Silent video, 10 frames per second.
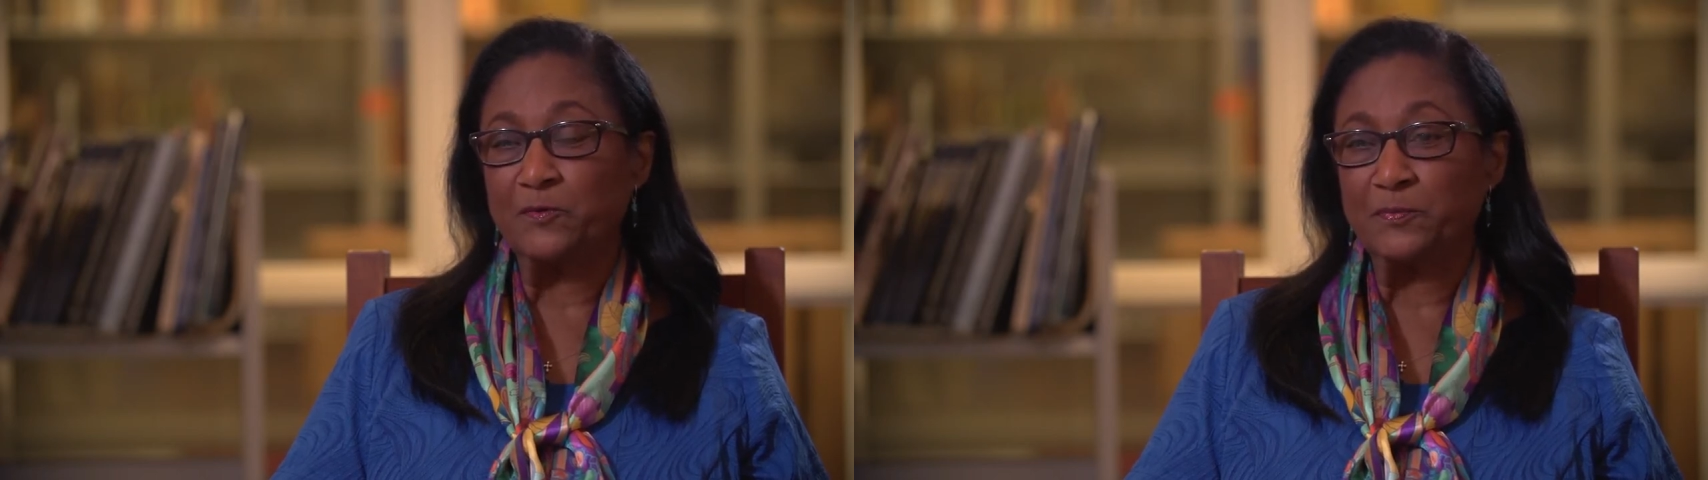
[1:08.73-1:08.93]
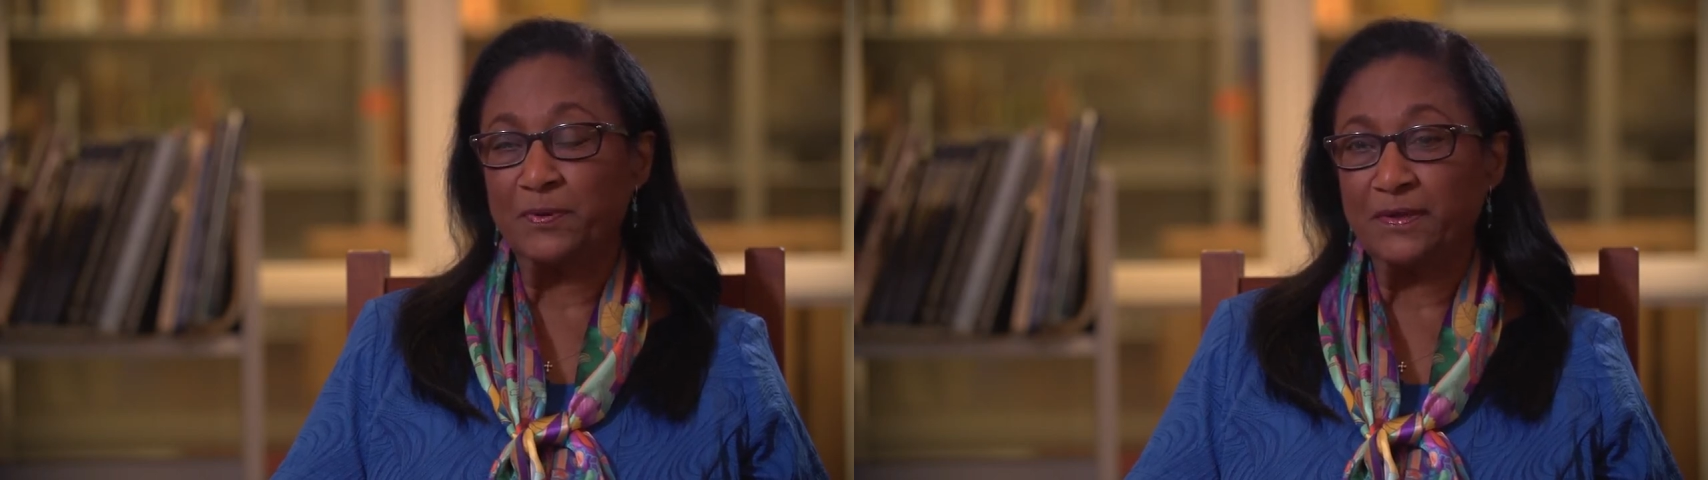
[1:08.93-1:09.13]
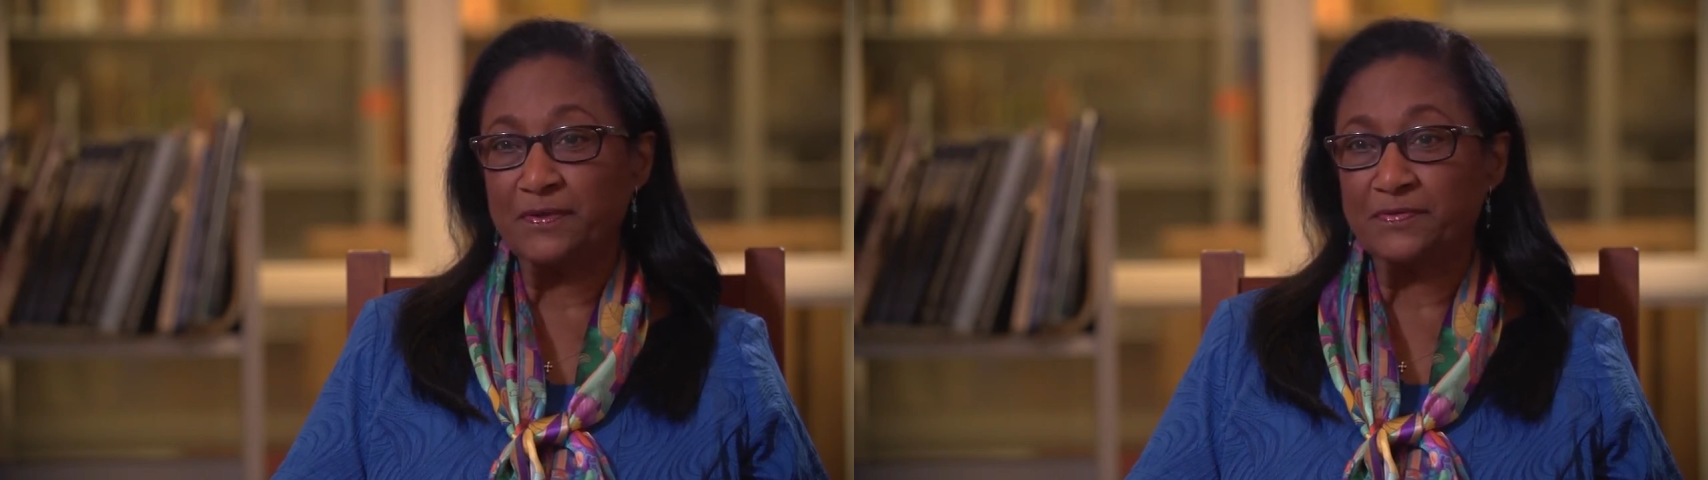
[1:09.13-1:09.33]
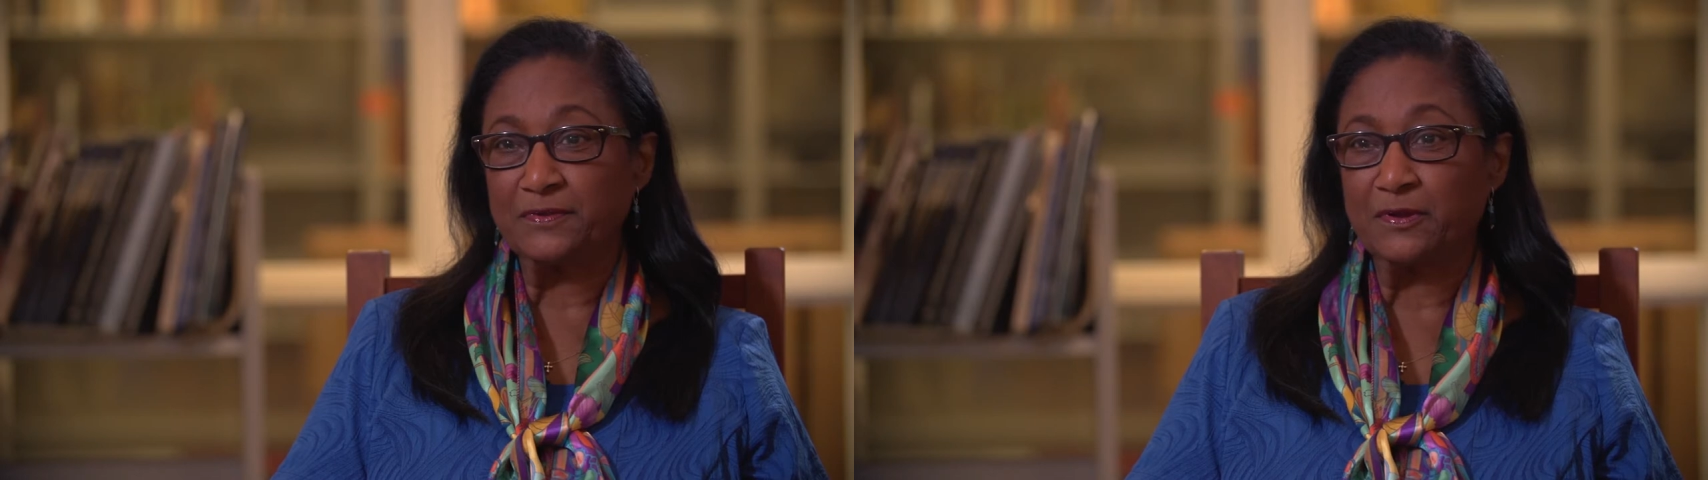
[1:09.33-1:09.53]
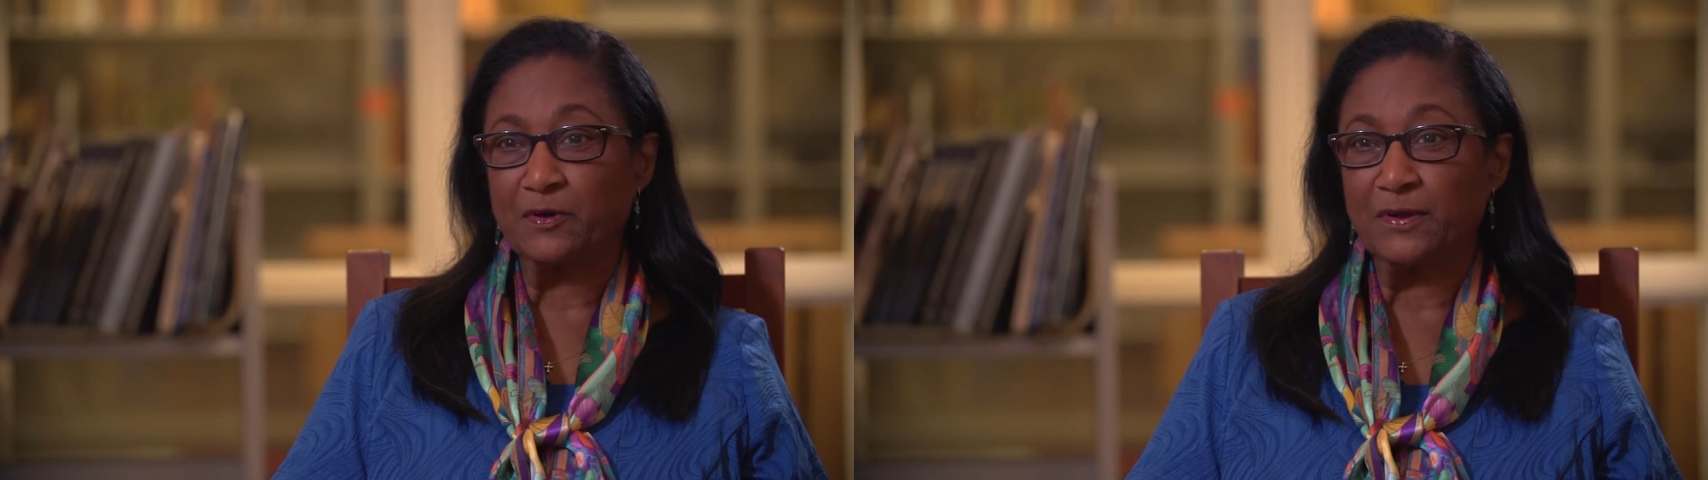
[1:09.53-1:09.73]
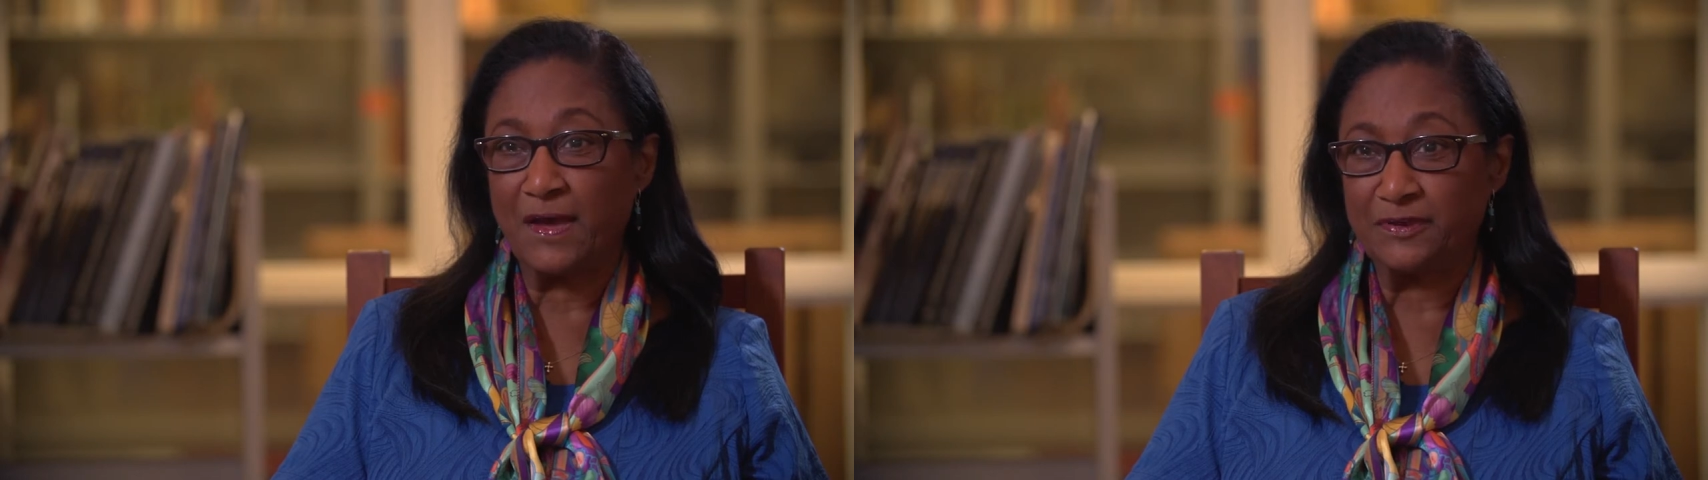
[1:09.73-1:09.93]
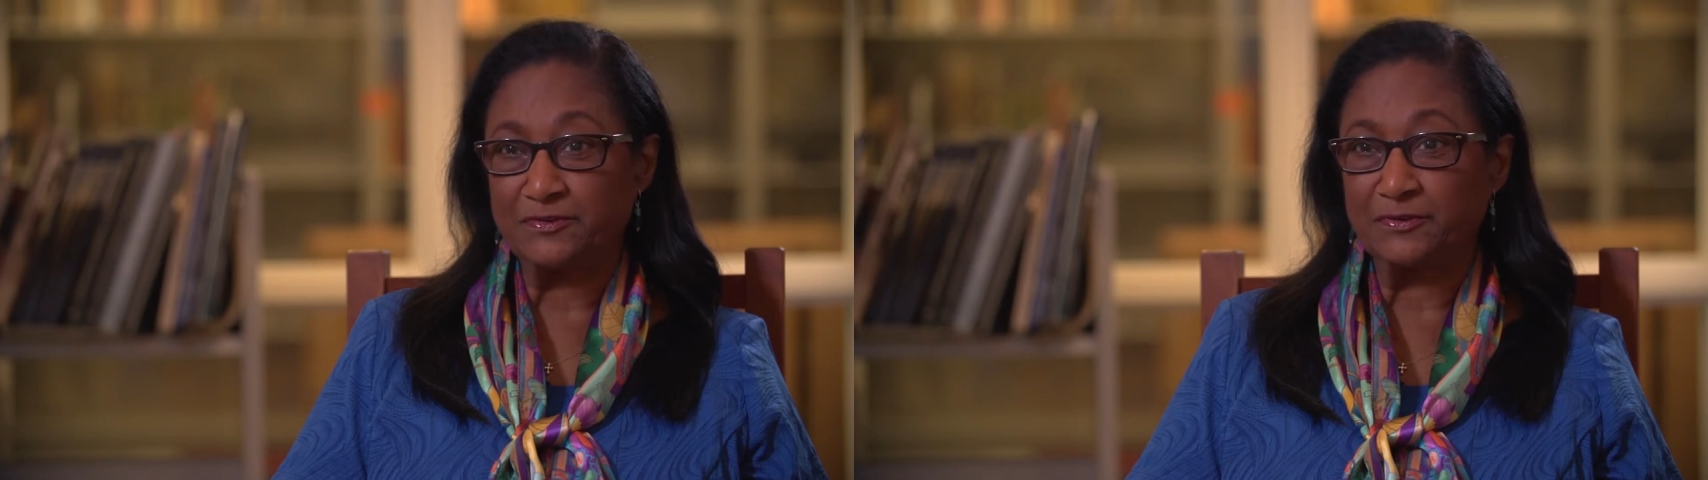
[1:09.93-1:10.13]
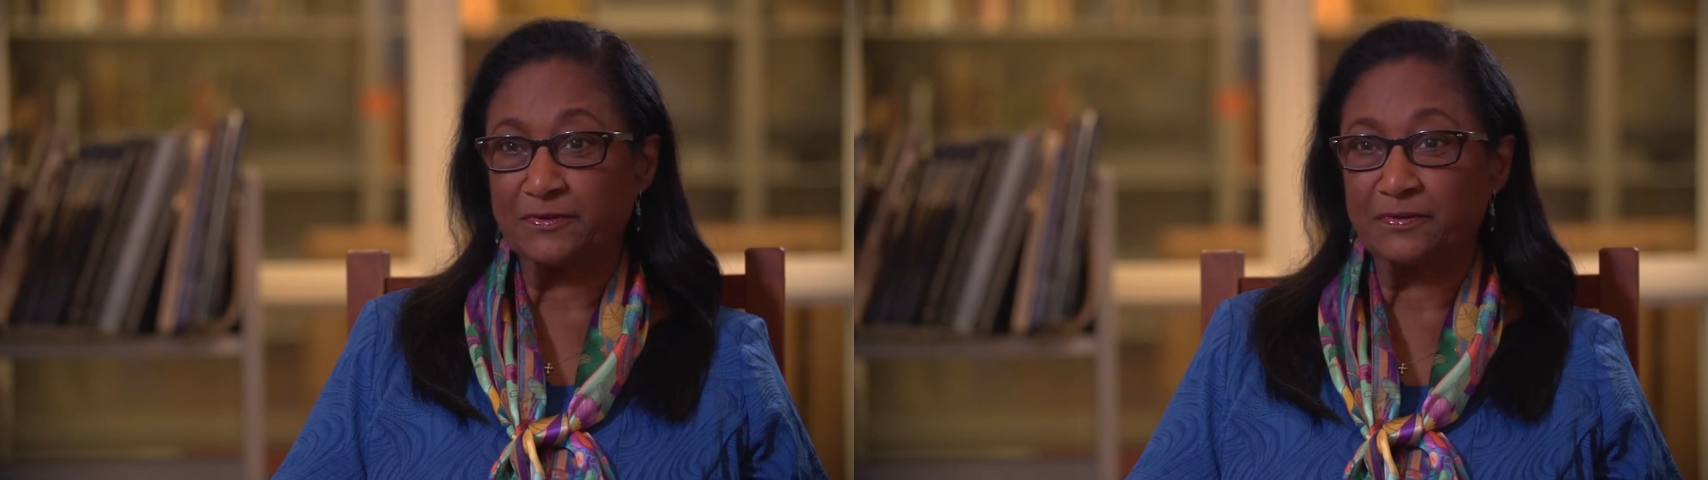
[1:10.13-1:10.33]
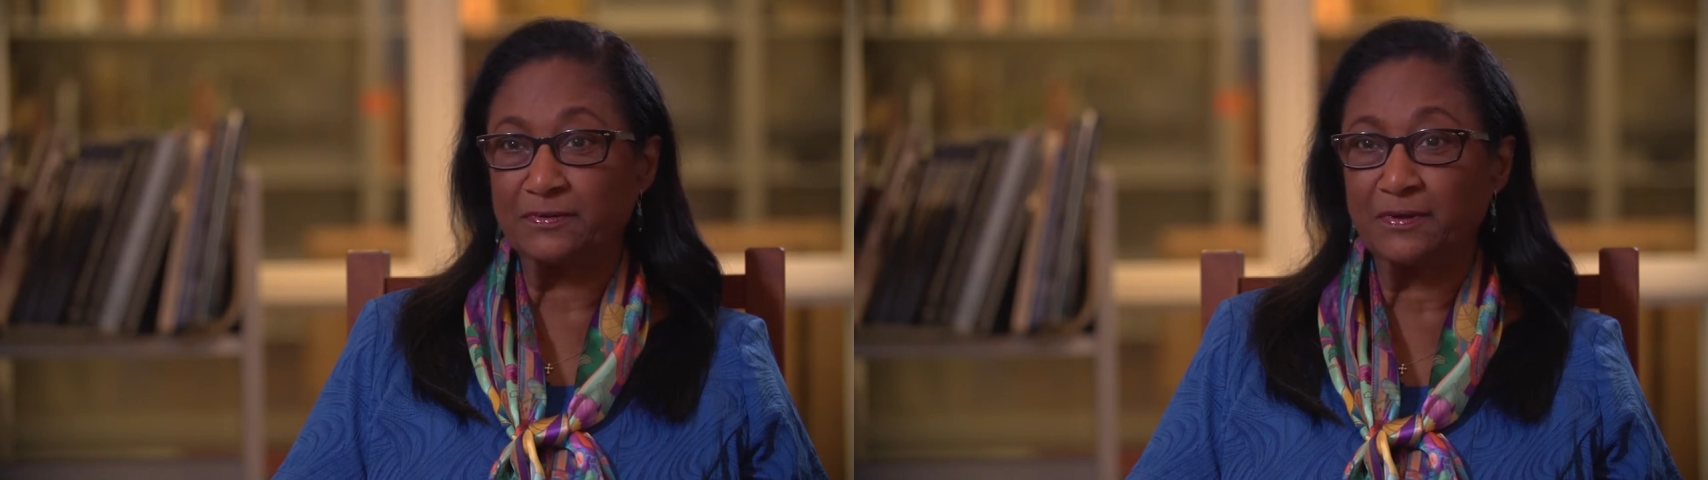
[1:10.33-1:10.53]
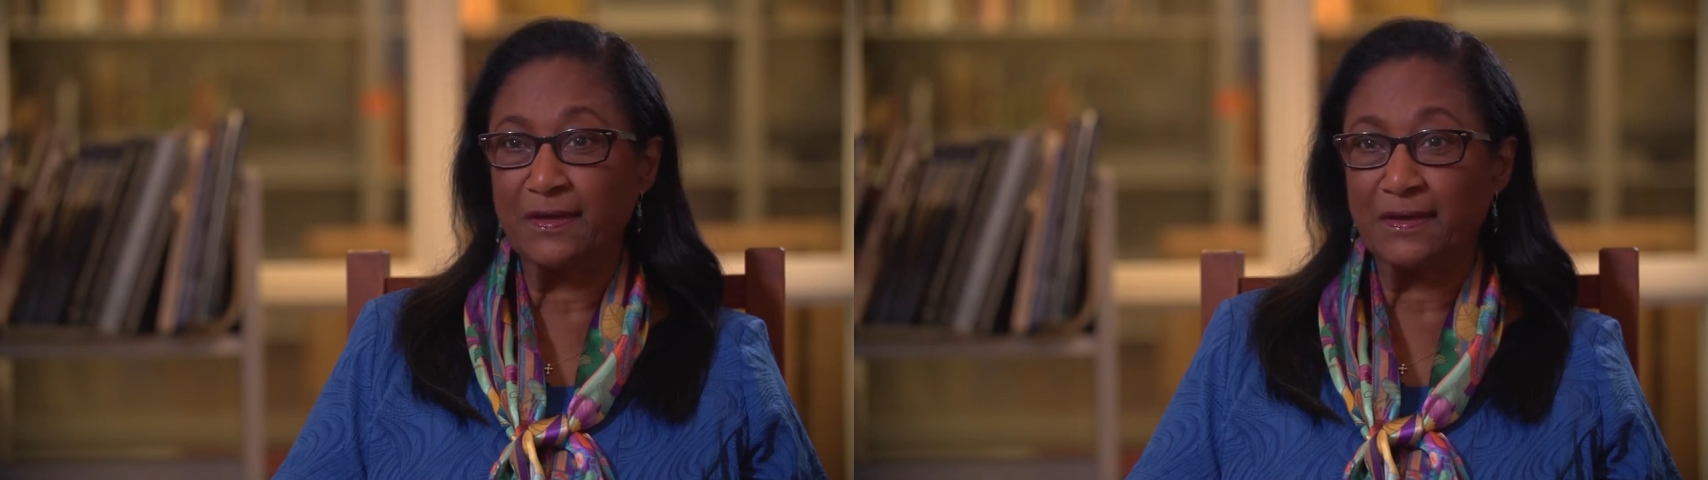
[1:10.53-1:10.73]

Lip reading: were placed in our national